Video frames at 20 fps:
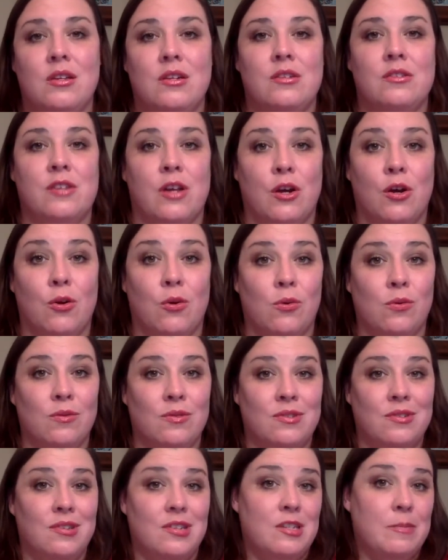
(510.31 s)

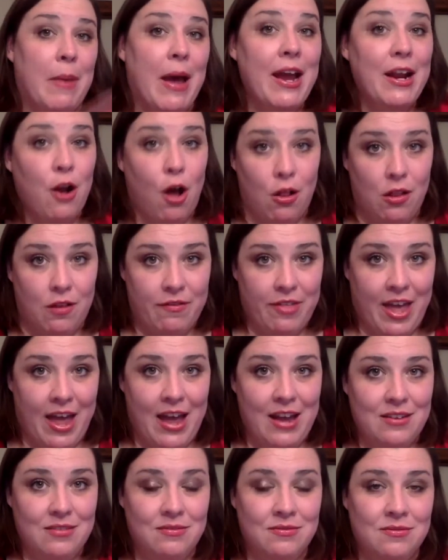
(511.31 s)
So despite all of
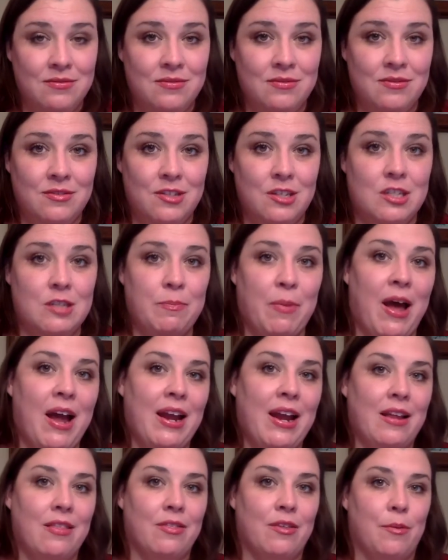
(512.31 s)
that,
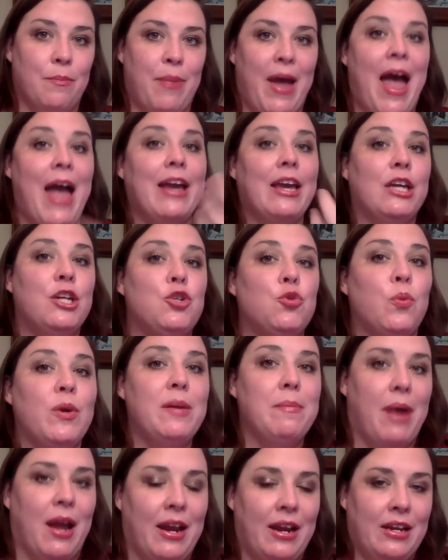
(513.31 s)
despite the baggage we
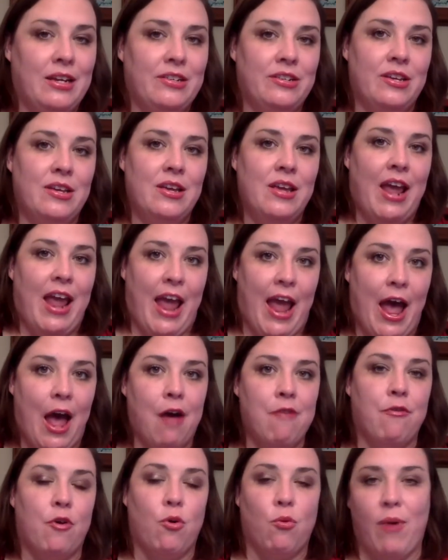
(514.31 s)
might
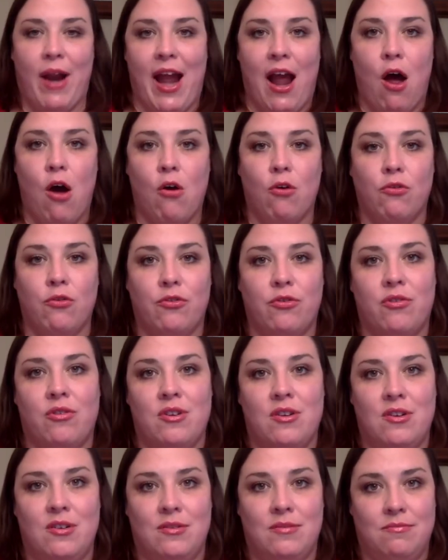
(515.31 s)
have around
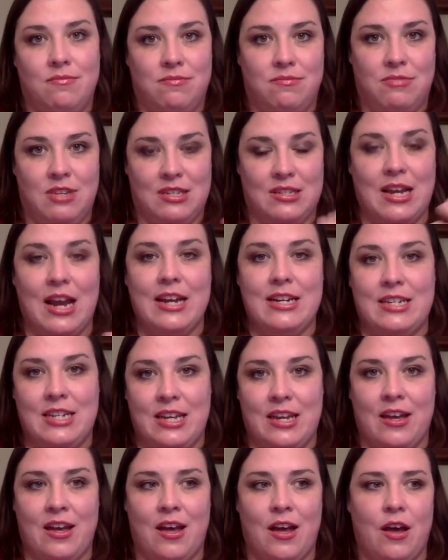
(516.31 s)
this
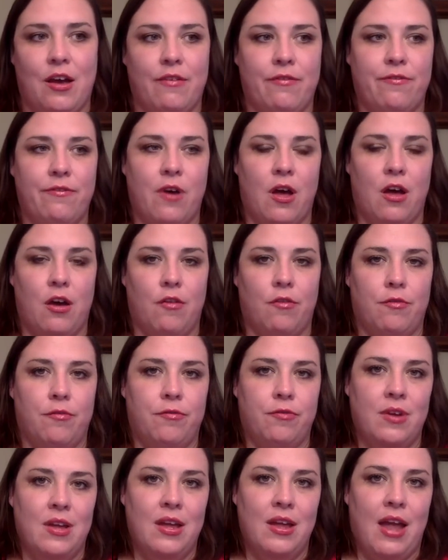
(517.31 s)
idea of
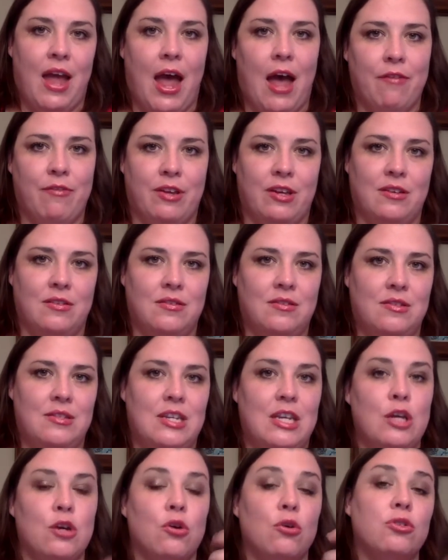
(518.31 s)
having
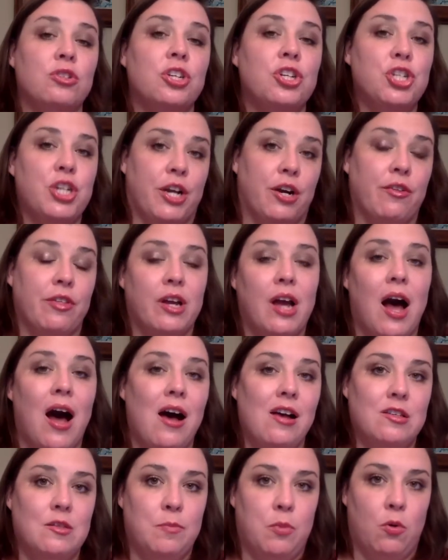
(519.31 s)
zeal to share the
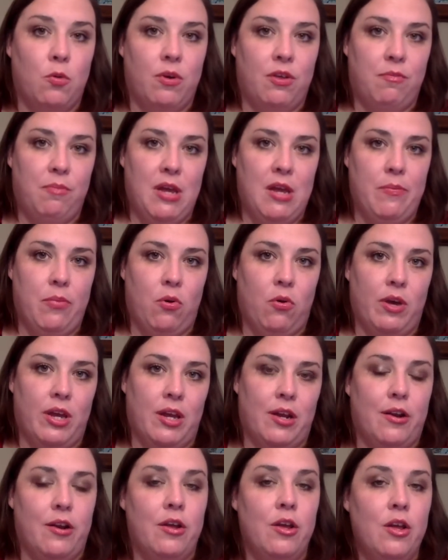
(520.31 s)
gospel with people
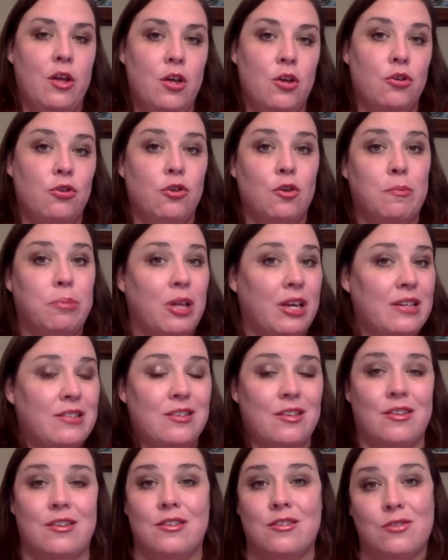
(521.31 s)
in new
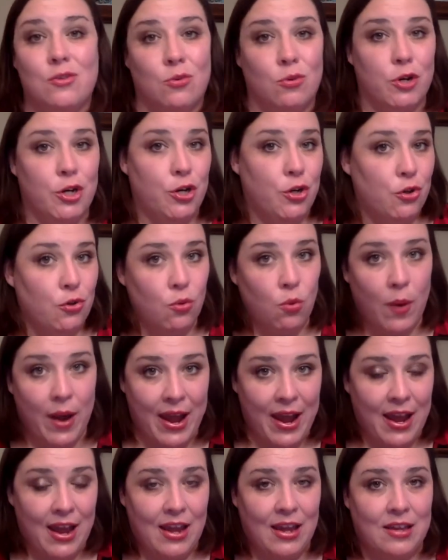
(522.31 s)
places or in new
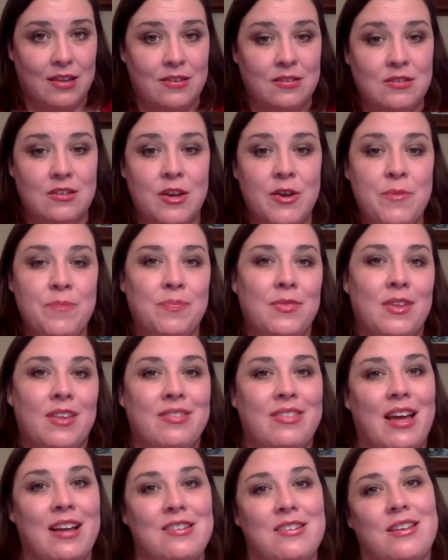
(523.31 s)
ways,
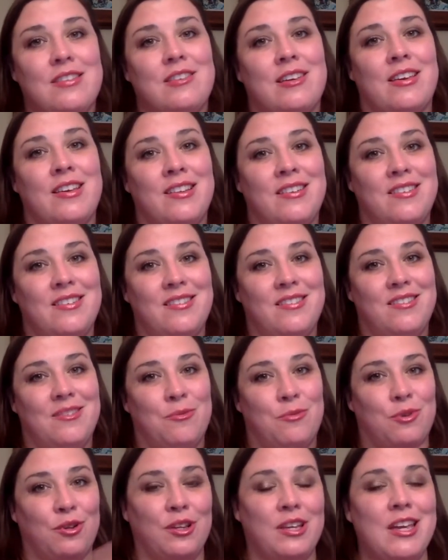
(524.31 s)
that doesn't
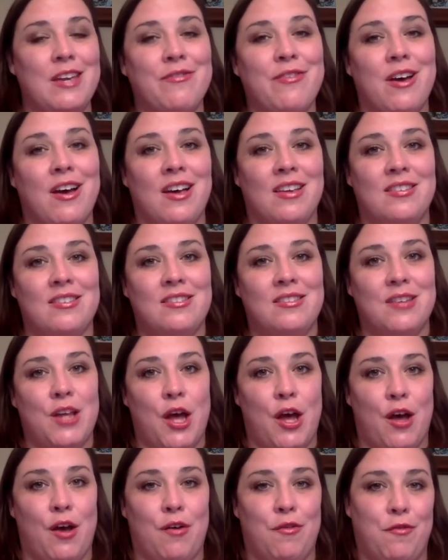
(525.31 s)
relieve us
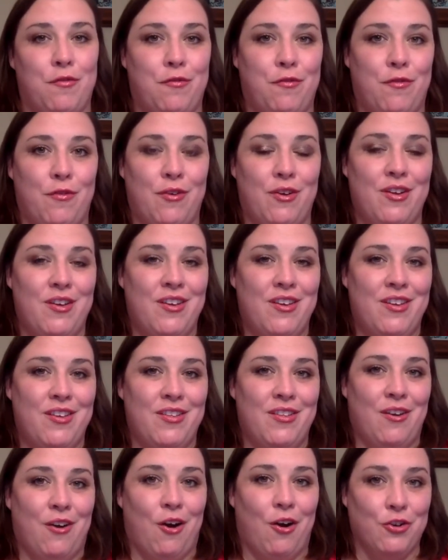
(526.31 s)
of
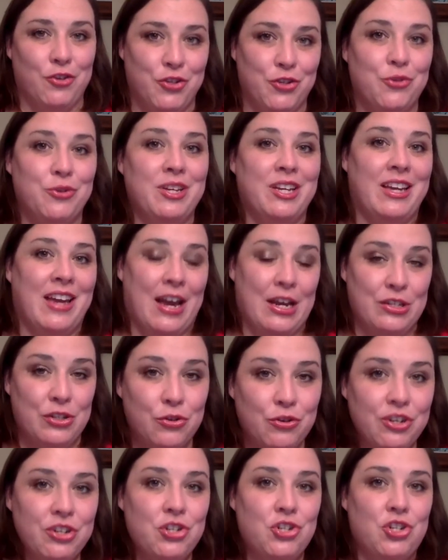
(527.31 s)
our duty as
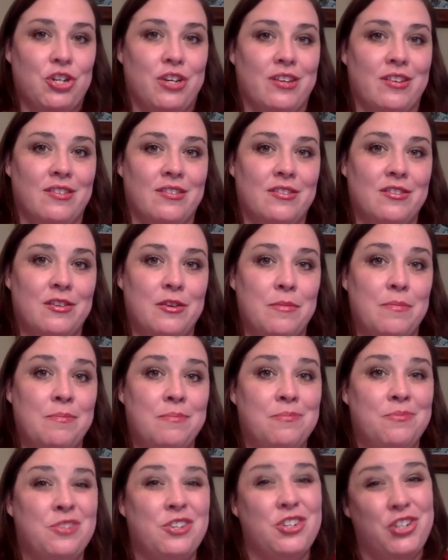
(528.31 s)
Christians
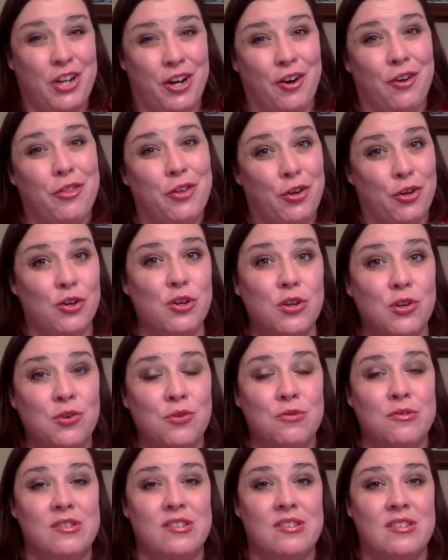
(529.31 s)
to share the good
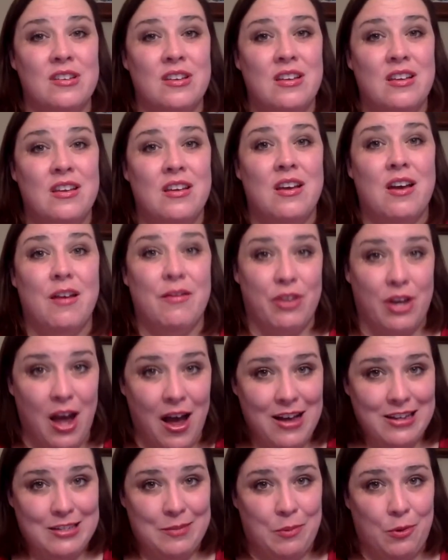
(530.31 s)
news of the
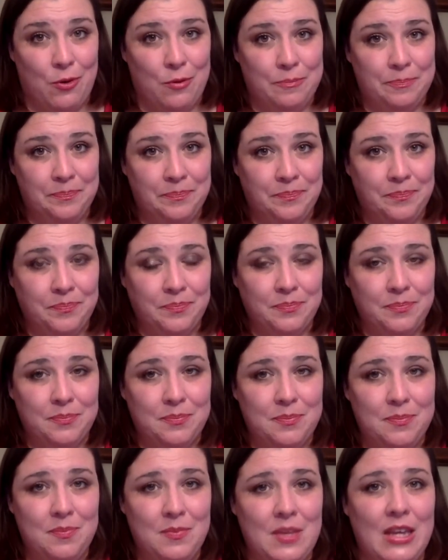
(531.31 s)
gospel.
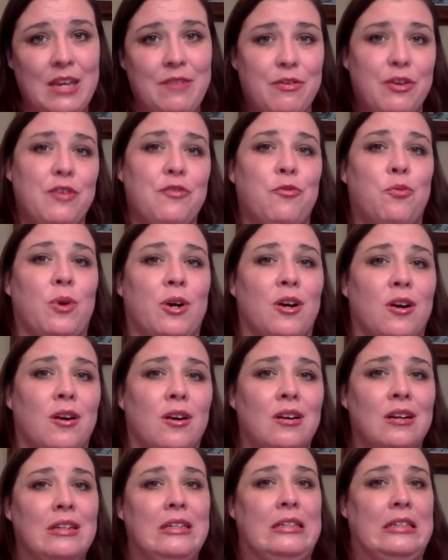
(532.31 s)
Even if
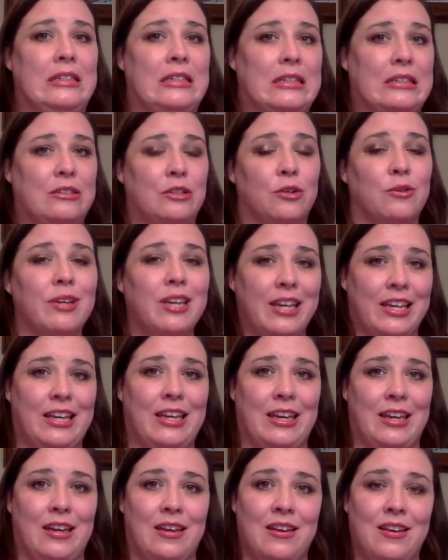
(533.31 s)
we're a little
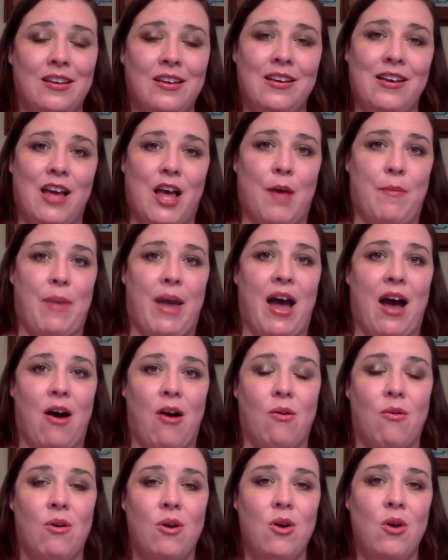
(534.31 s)
icky
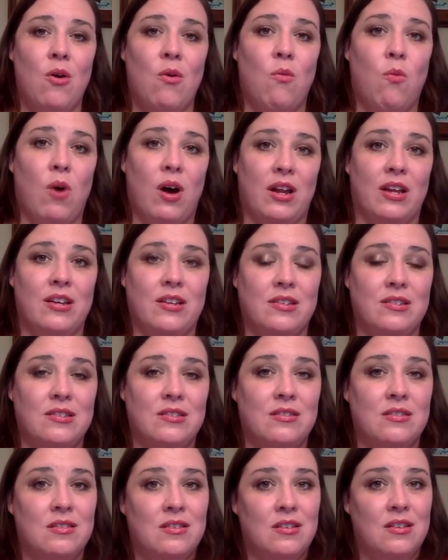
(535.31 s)
about what
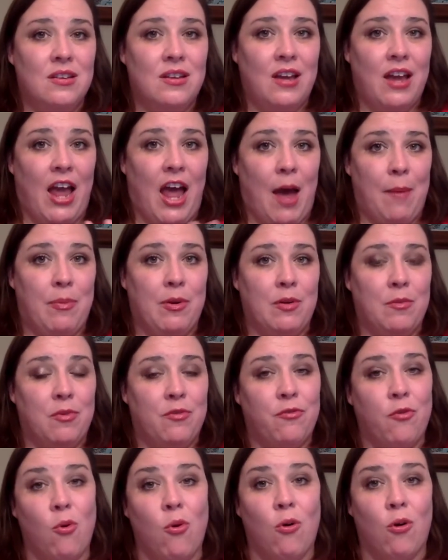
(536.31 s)
has happened
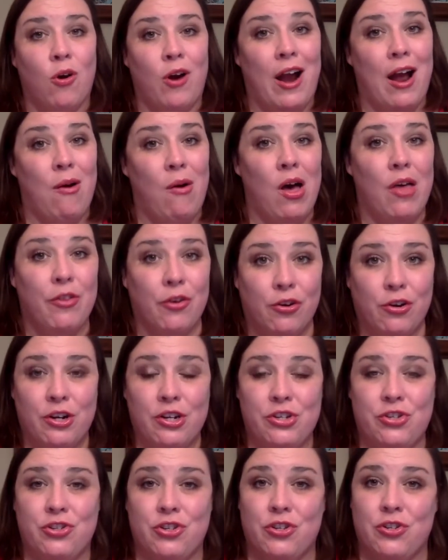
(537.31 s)
before, how other
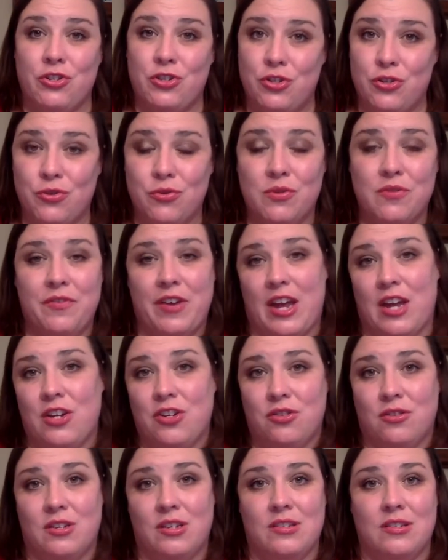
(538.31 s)
Christians do
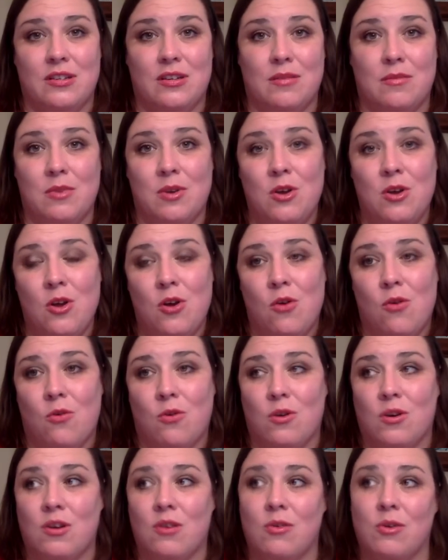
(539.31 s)
evangelism
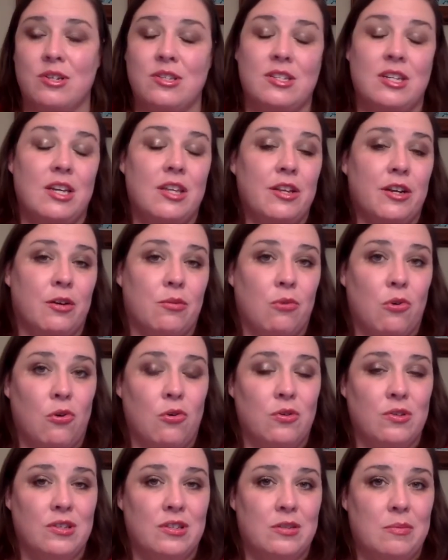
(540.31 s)
or see their
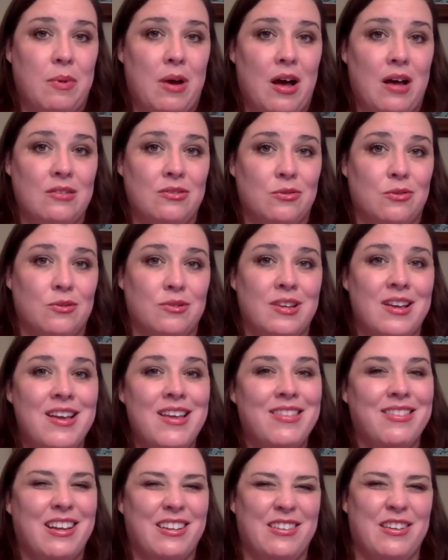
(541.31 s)
roles as apostles,
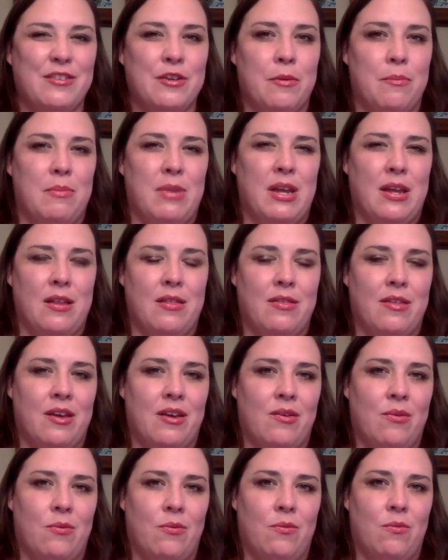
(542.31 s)
that doesn't mean
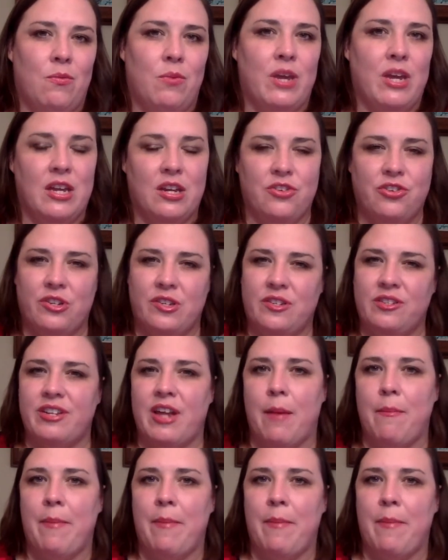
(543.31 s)
that we can just step